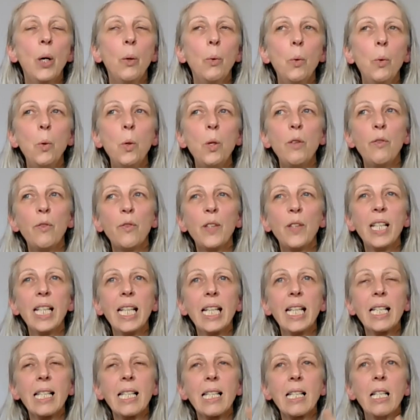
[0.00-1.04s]
all of
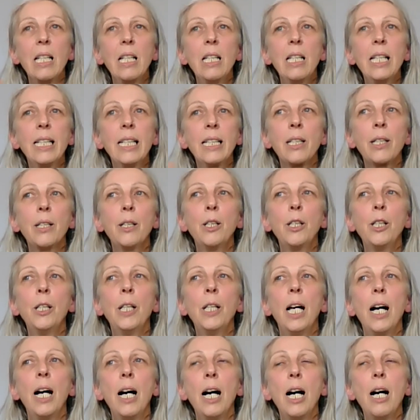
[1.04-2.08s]
these little